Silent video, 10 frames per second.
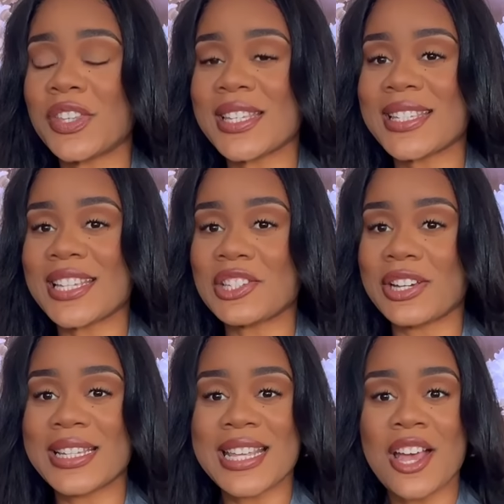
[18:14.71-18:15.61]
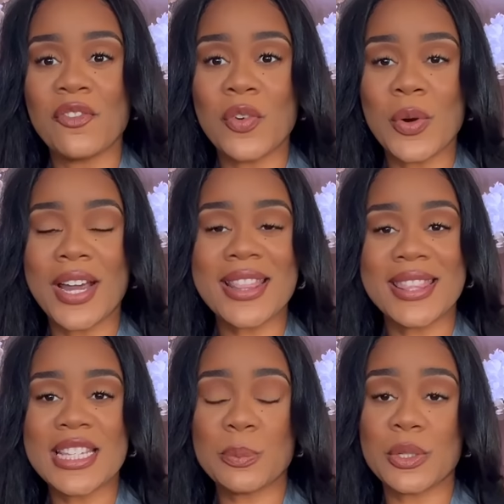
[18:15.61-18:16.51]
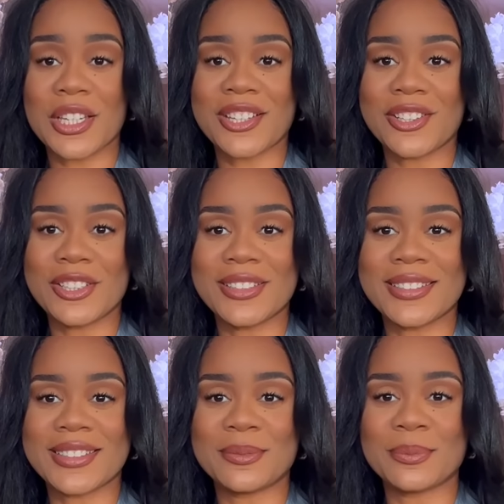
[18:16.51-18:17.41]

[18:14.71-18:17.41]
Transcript: the accessories for this particular look.